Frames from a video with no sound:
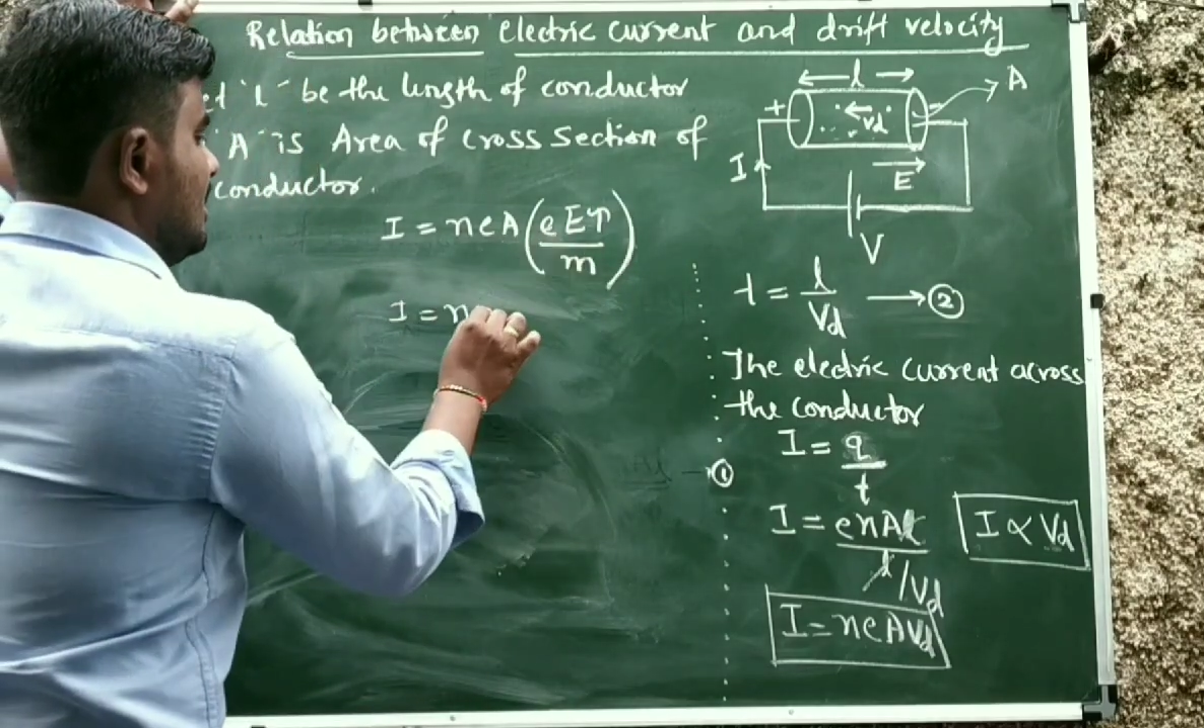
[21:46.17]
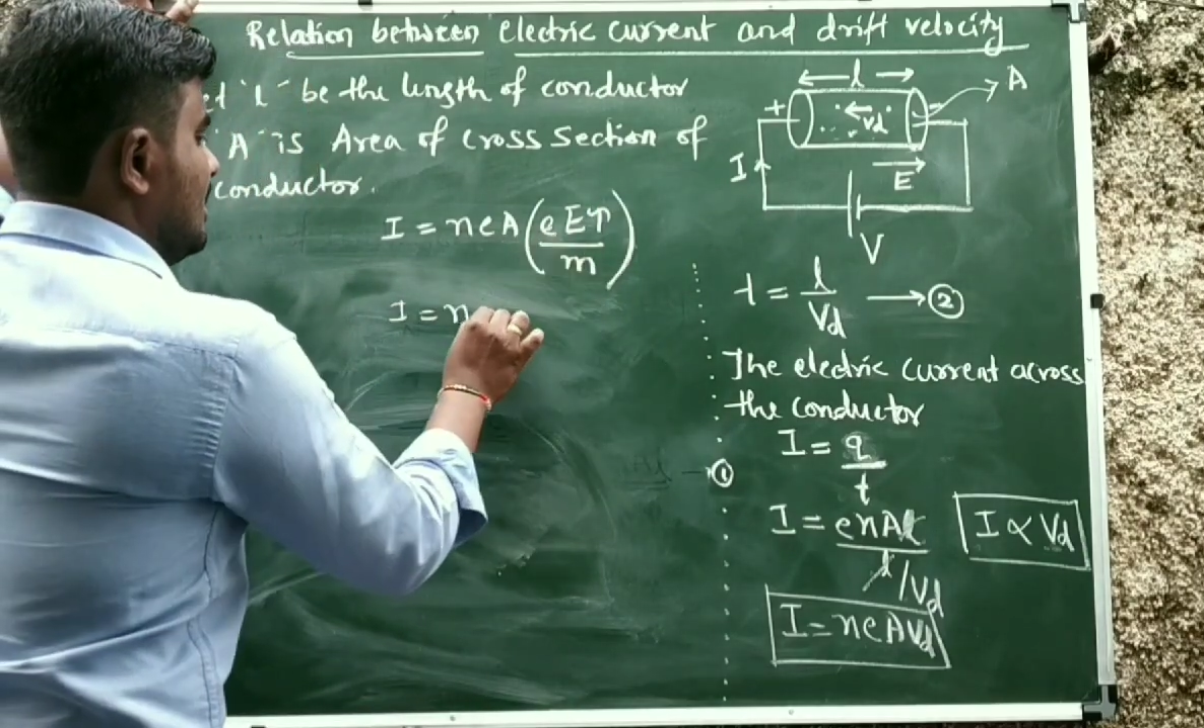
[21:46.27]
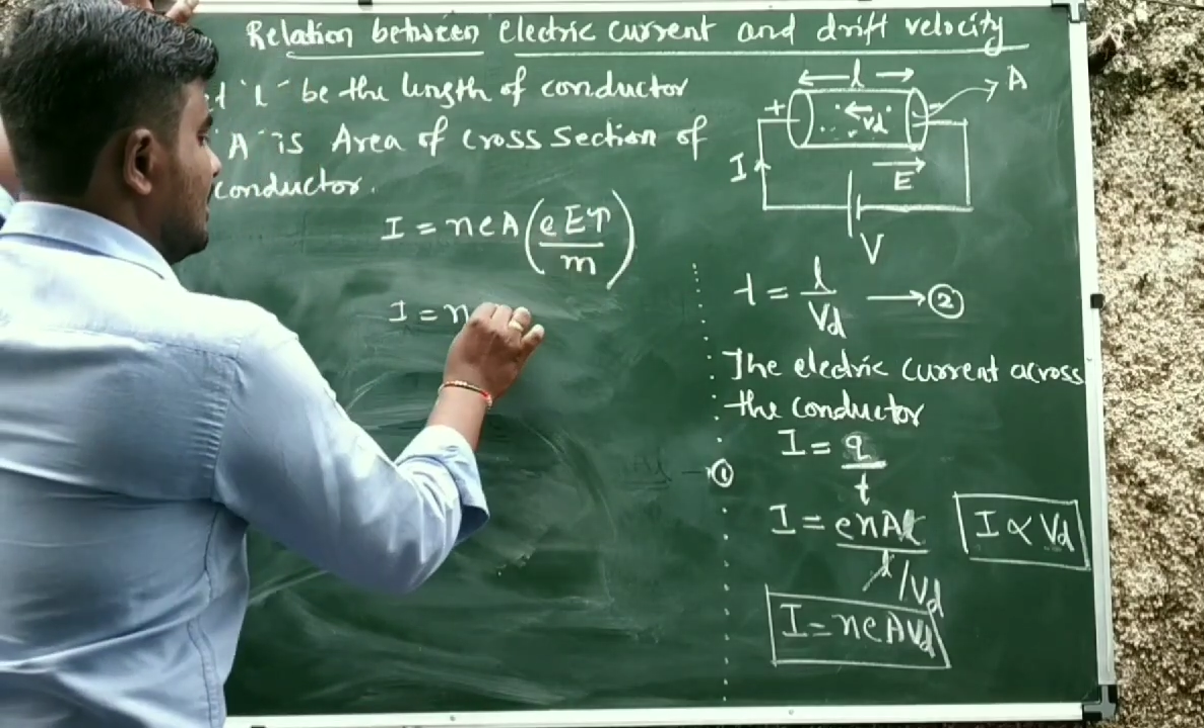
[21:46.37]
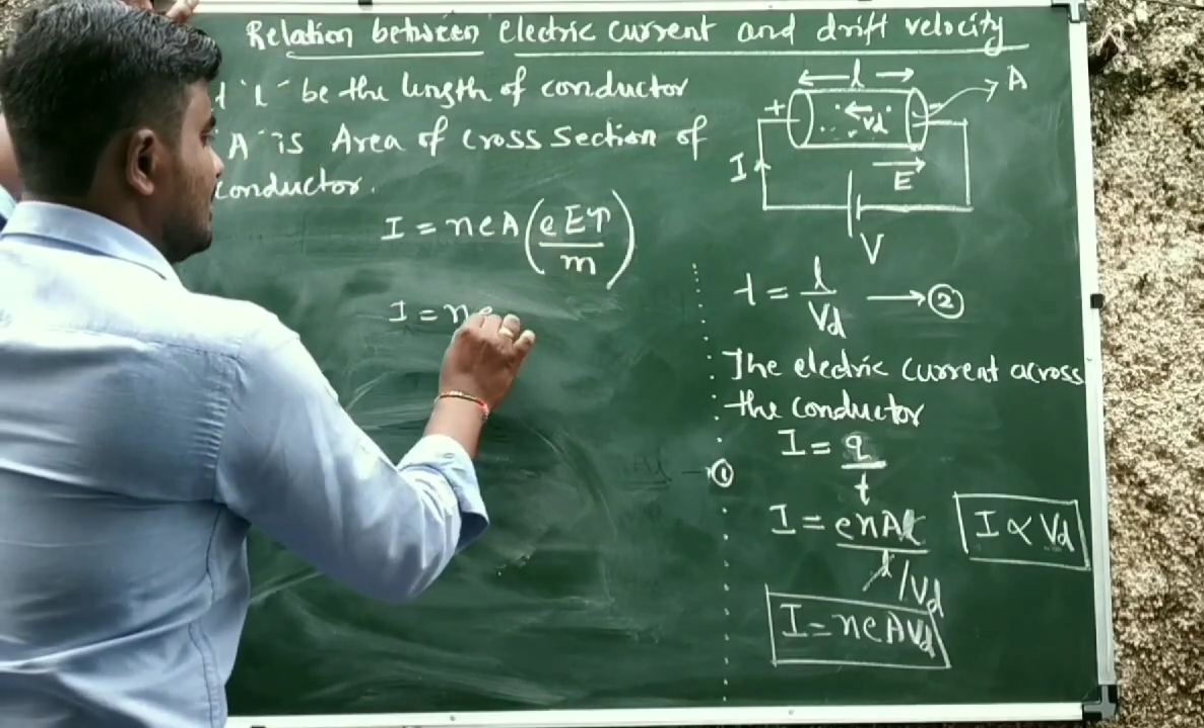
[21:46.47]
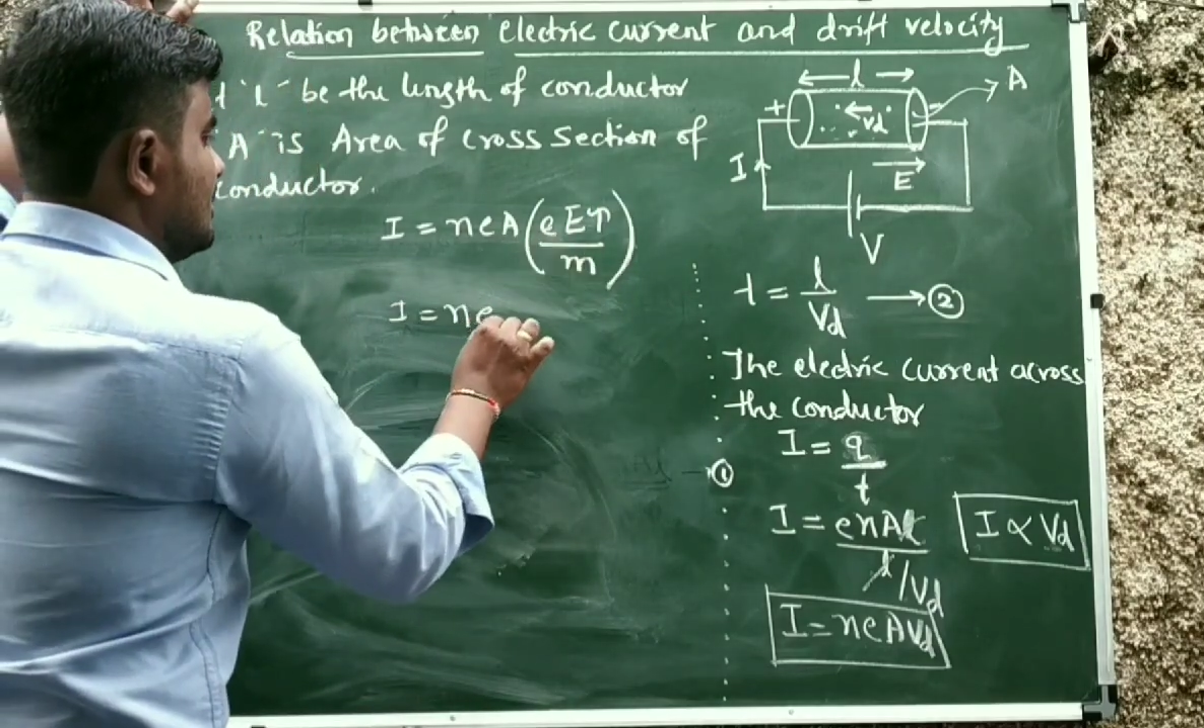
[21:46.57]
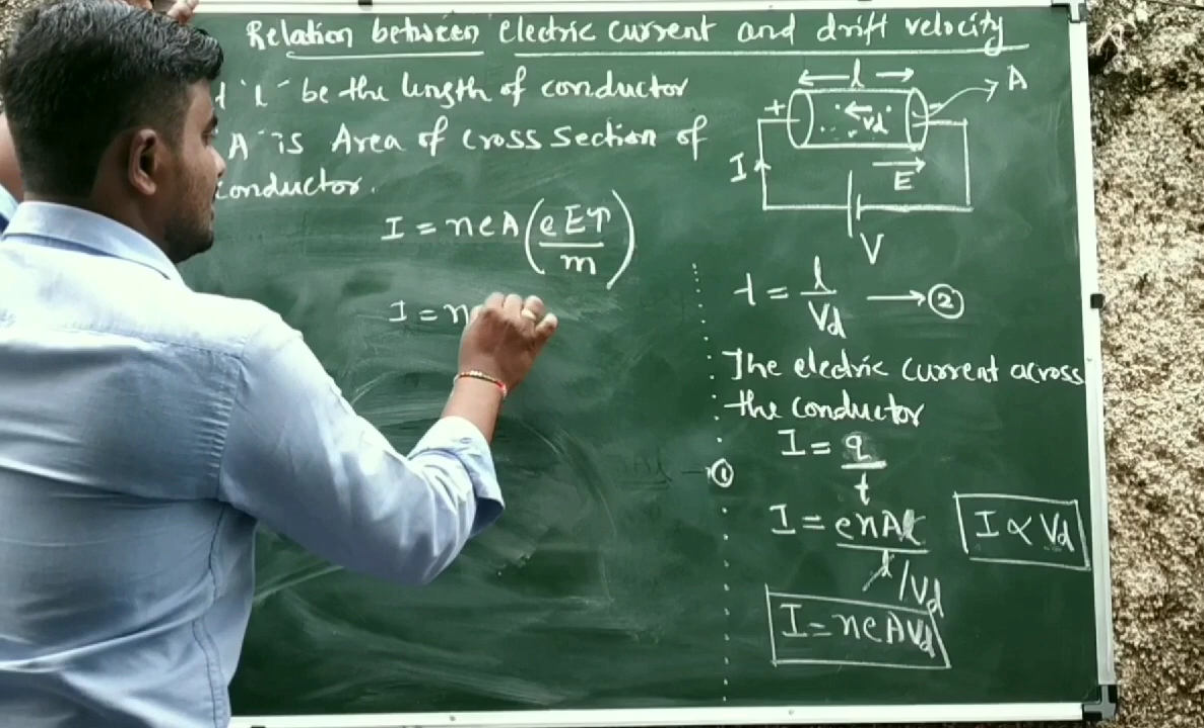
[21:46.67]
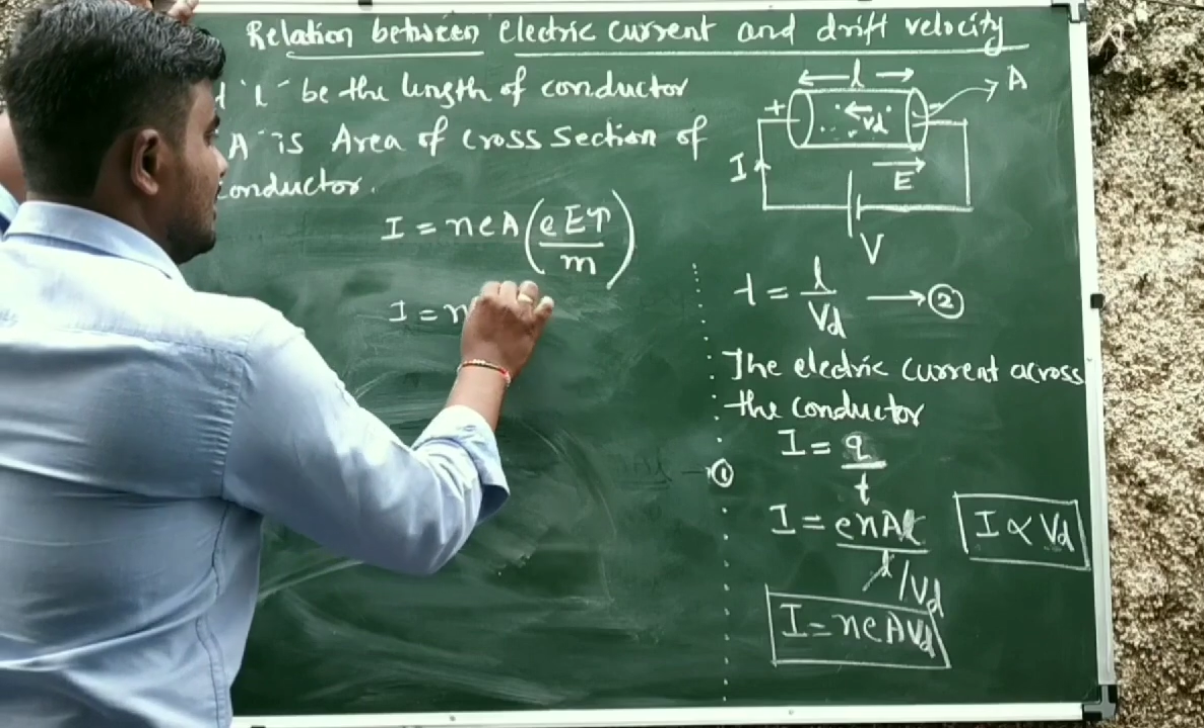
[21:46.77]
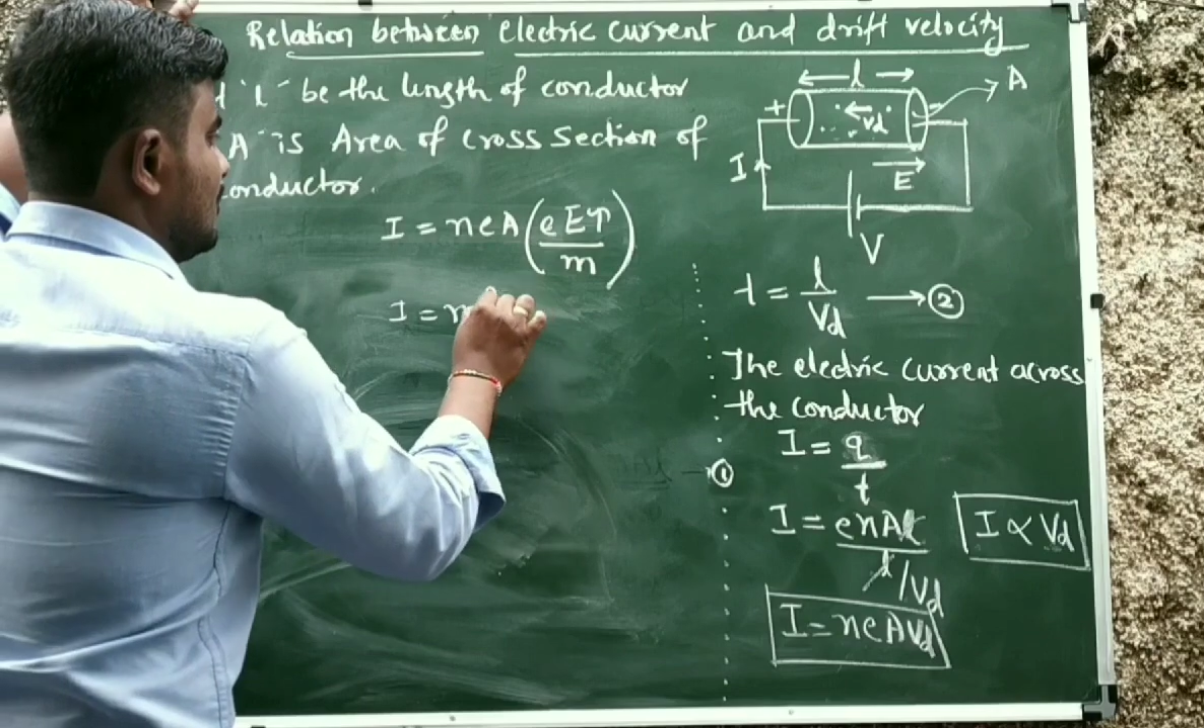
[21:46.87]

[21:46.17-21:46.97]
it is E